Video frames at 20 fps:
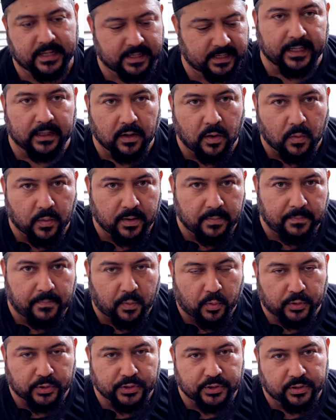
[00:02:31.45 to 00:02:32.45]
the lower
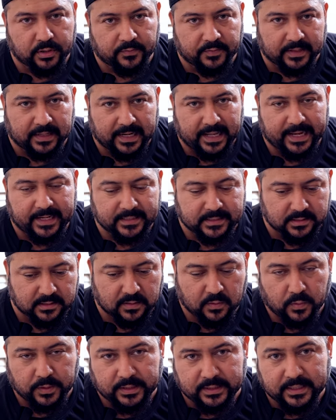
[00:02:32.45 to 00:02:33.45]
portion of the legs
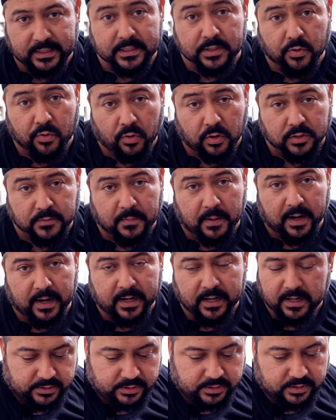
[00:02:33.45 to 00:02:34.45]
with this
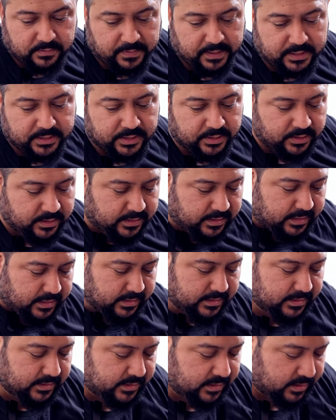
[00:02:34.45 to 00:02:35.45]
crossbar just to make sure that
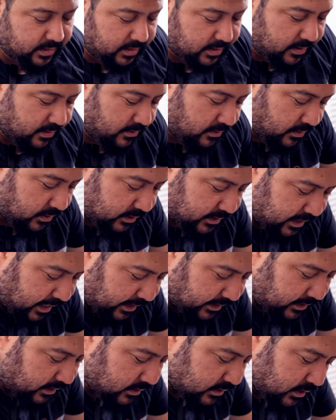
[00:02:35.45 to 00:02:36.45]
it's
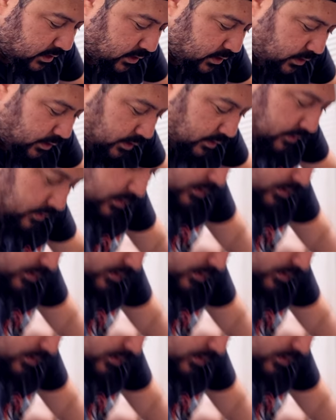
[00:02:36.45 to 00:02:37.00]
tight and secure.